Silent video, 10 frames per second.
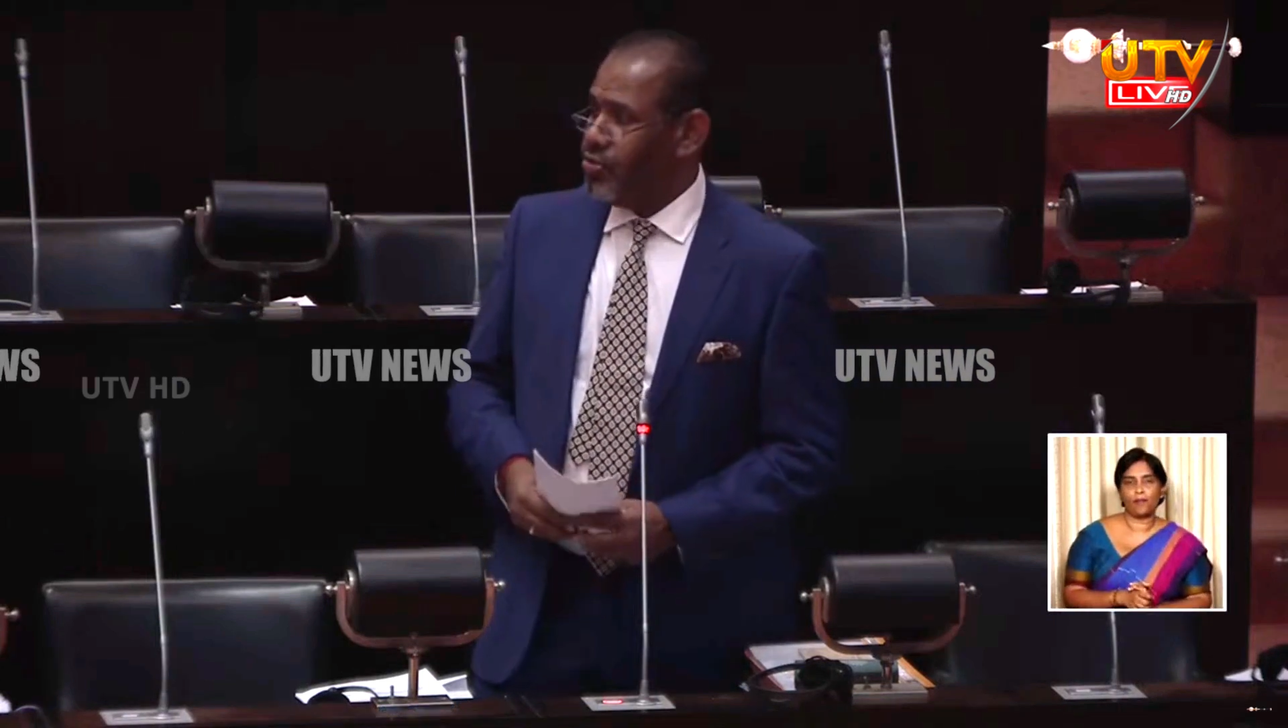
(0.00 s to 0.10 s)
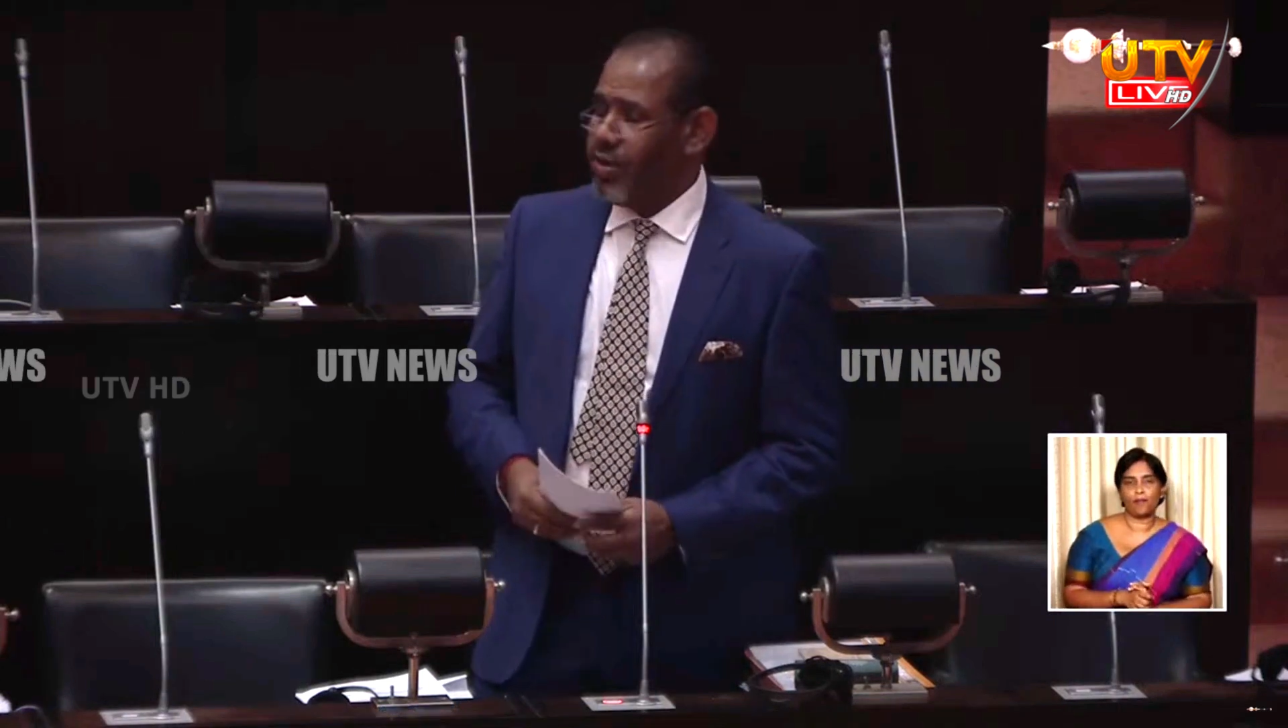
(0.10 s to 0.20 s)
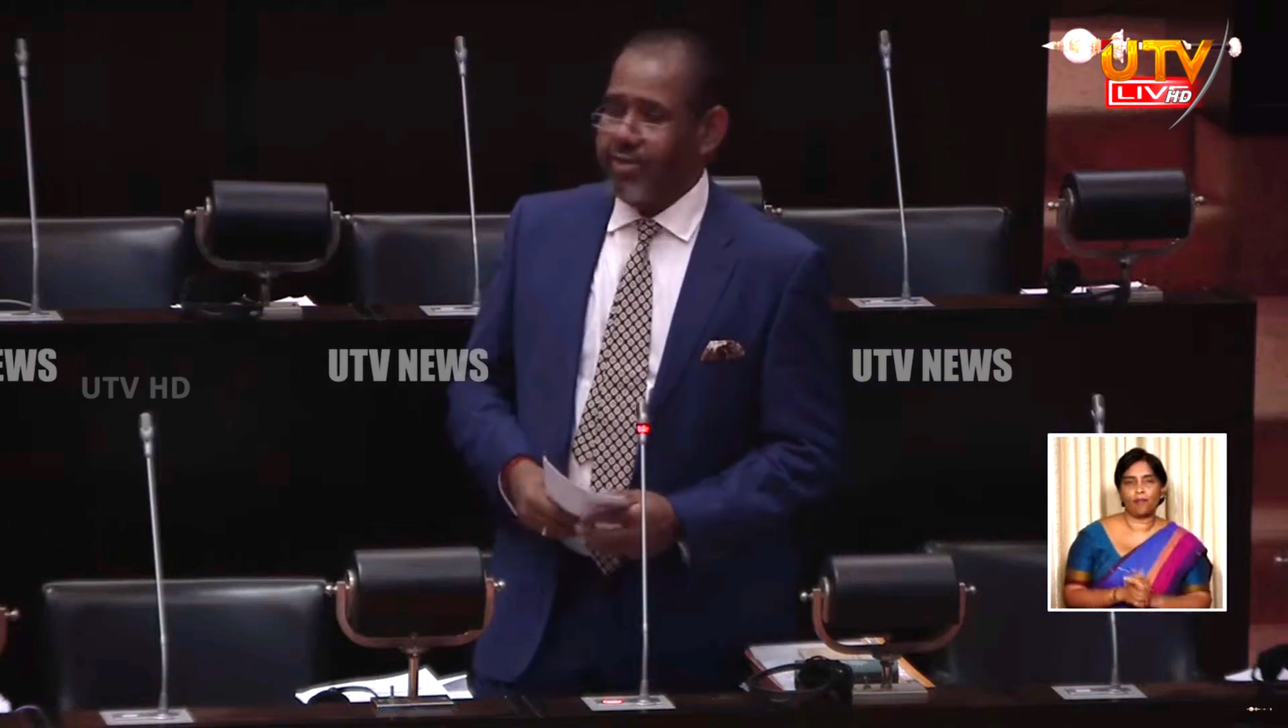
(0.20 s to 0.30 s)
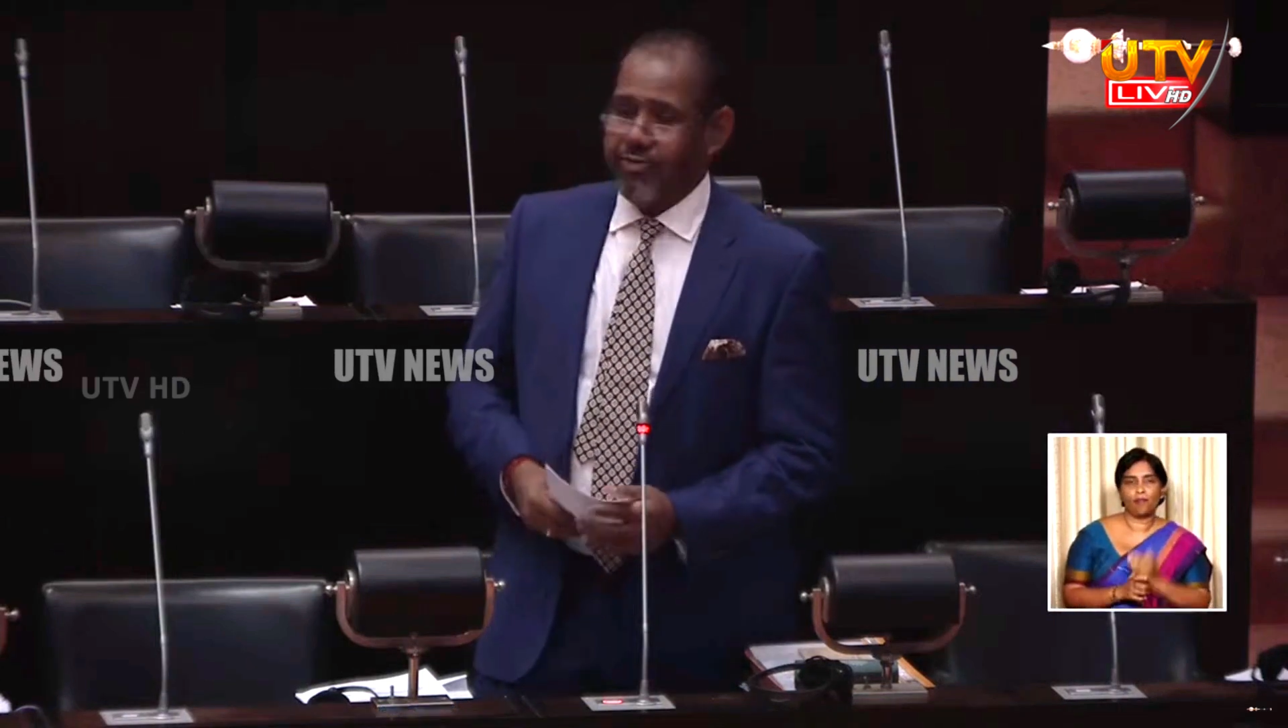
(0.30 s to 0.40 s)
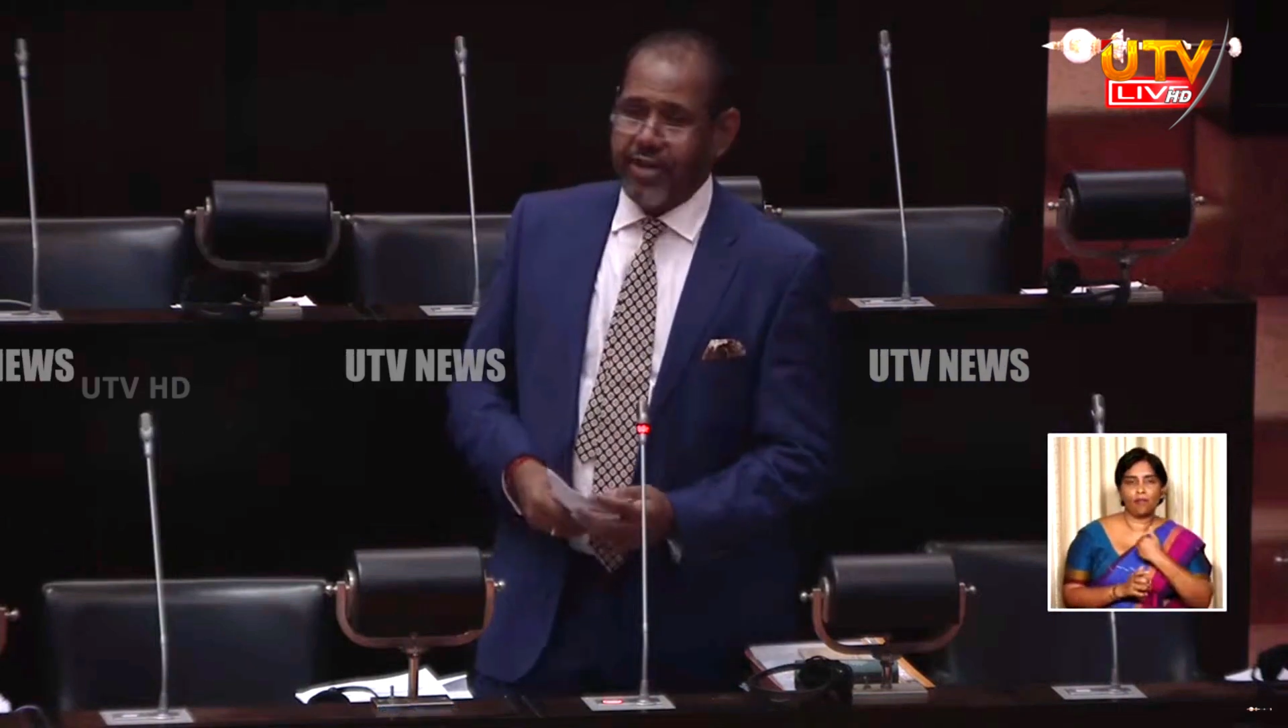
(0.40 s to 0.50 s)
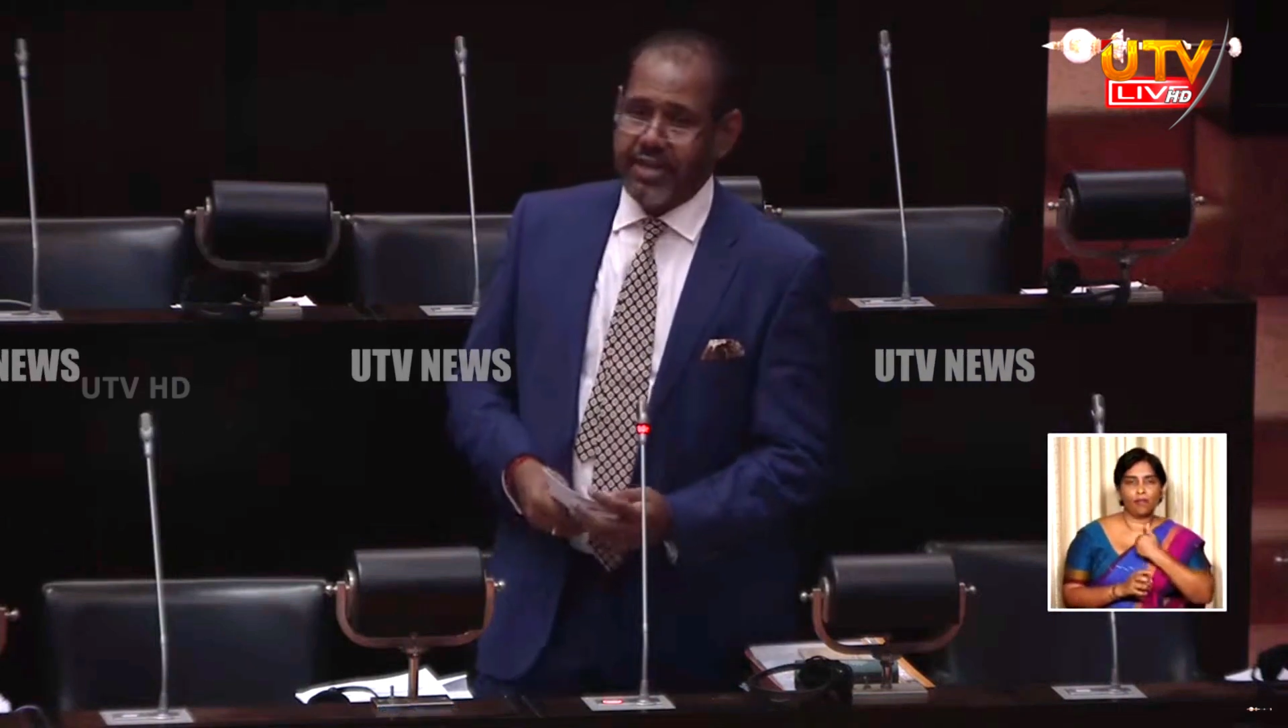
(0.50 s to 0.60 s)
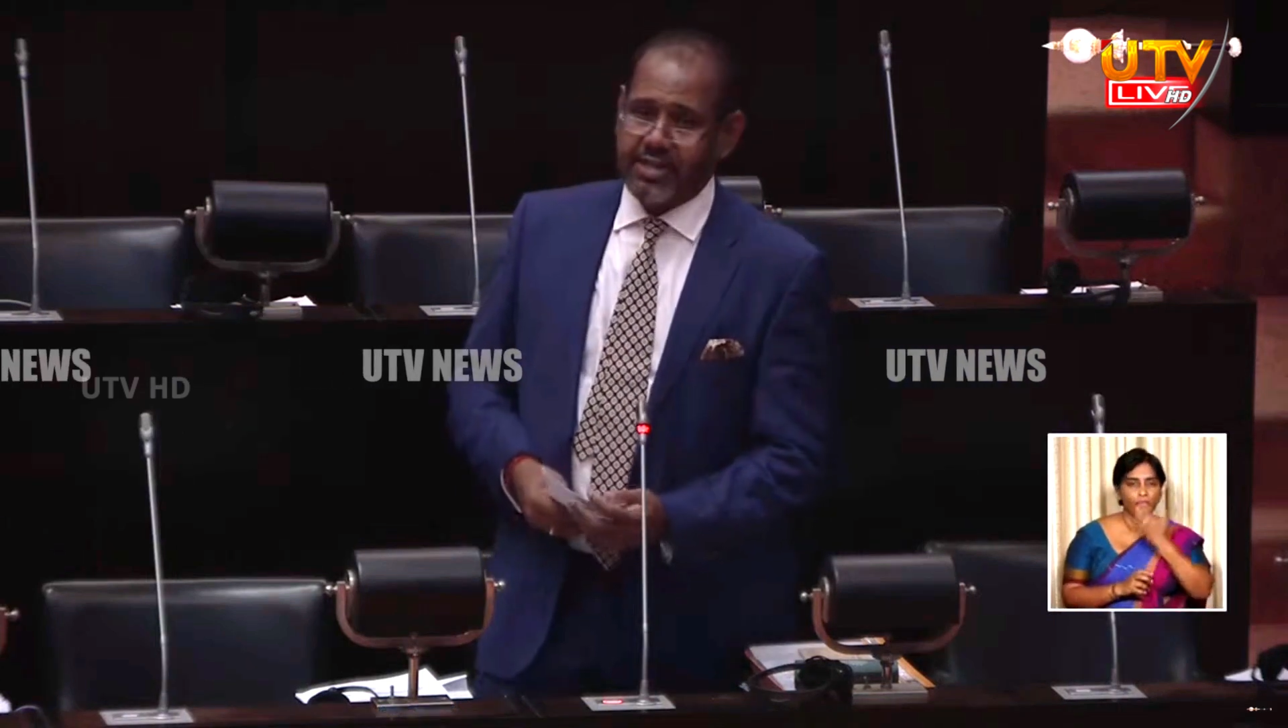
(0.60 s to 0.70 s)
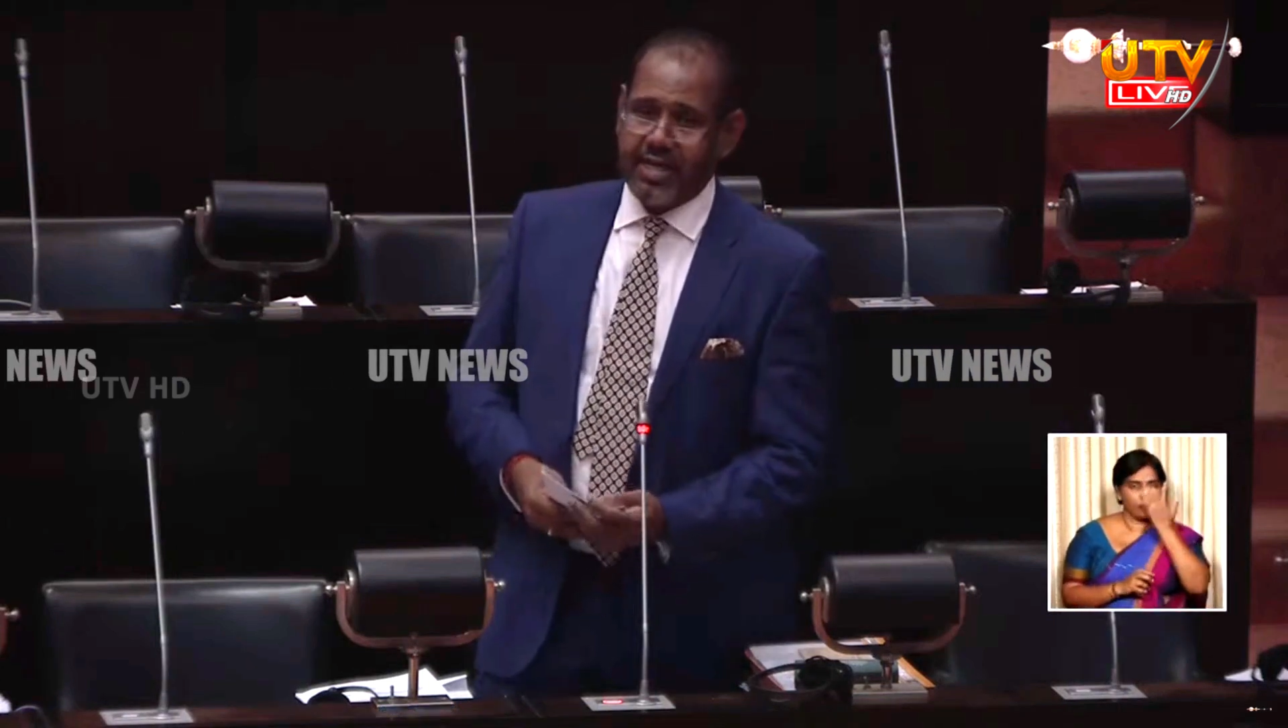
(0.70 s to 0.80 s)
who had faced